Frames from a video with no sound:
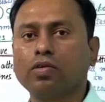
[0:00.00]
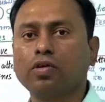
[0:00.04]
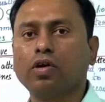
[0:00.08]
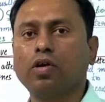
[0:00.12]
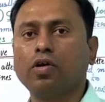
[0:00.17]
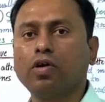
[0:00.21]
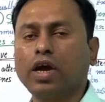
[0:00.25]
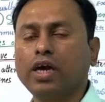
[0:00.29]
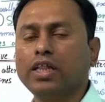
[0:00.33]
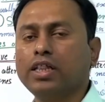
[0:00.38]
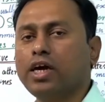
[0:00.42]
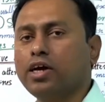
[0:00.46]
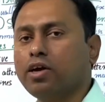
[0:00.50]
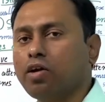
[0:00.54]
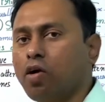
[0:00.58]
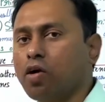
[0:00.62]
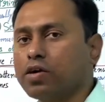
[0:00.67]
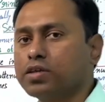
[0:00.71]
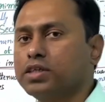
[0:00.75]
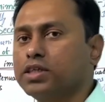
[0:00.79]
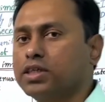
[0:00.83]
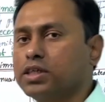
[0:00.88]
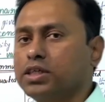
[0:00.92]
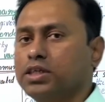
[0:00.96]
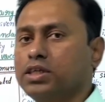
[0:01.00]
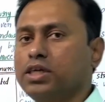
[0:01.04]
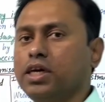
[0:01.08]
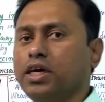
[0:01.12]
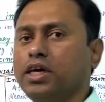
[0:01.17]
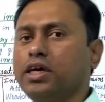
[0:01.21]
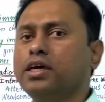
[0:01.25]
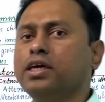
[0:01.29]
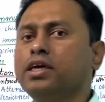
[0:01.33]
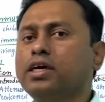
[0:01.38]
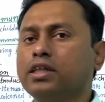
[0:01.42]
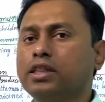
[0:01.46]
Okay, the
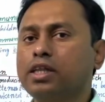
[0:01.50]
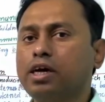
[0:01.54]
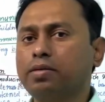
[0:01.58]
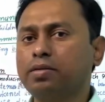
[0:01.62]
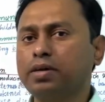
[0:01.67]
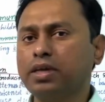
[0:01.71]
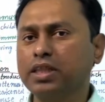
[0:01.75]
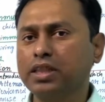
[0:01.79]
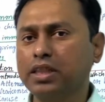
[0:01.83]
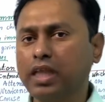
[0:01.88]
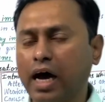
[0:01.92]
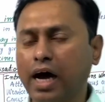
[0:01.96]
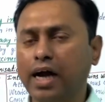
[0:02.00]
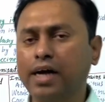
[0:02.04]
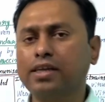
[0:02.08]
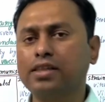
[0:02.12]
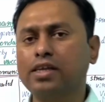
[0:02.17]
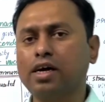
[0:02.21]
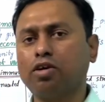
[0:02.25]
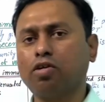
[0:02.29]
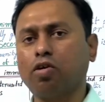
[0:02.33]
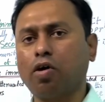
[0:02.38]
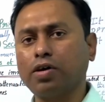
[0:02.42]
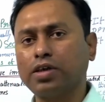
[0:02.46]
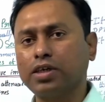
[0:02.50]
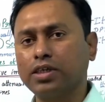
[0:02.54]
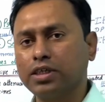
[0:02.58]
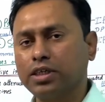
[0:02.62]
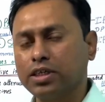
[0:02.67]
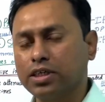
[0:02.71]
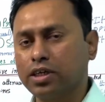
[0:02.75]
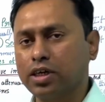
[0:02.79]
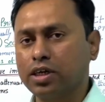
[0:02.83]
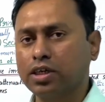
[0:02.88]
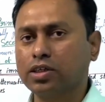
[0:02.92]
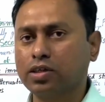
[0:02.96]
toxicity, in that the
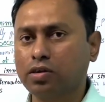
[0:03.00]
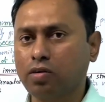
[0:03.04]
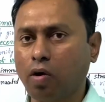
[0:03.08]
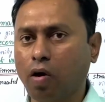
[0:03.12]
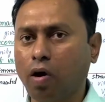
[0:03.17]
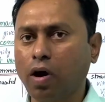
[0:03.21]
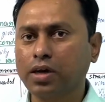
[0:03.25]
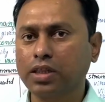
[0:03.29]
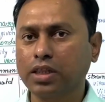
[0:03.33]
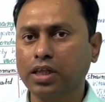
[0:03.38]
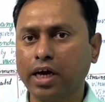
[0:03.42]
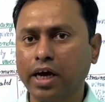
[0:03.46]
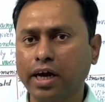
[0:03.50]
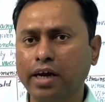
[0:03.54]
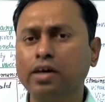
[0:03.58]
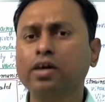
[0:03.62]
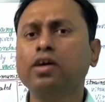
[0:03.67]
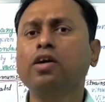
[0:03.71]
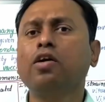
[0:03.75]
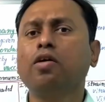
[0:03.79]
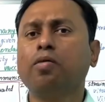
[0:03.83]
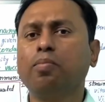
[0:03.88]
toxicity is not there,